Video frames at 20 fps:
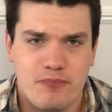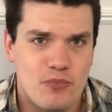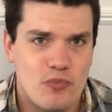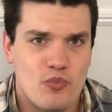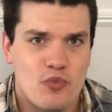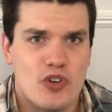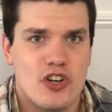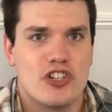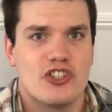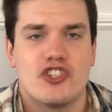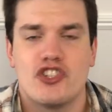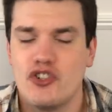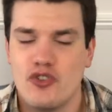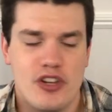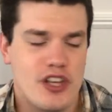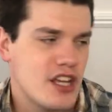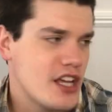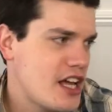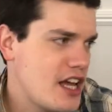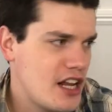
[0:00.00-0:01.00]
we're
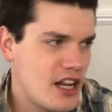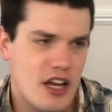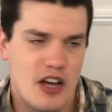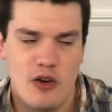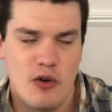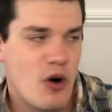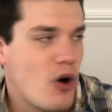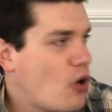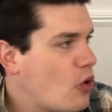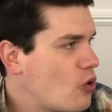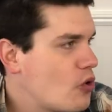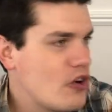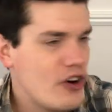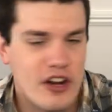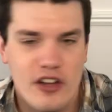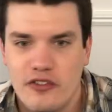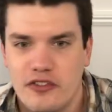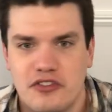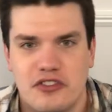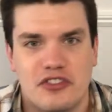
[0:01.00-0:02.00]
shooting at a horde
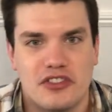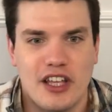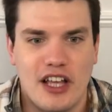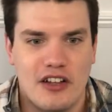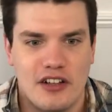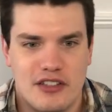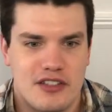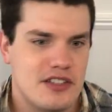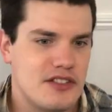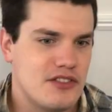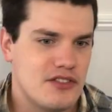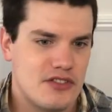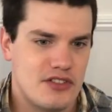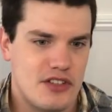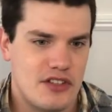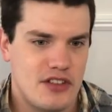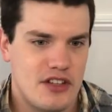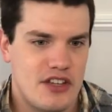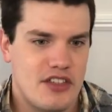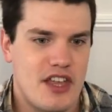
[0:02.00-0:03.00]
of skeletons or
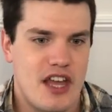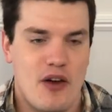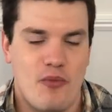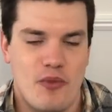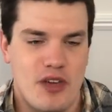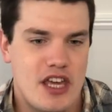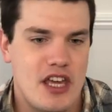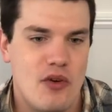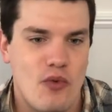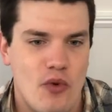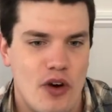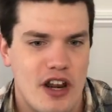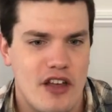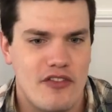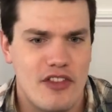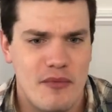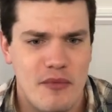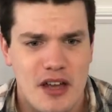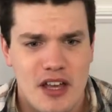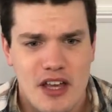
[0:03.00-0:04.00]
something like that, and we hit one of
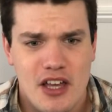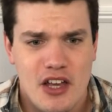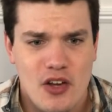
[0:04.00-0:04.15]
them,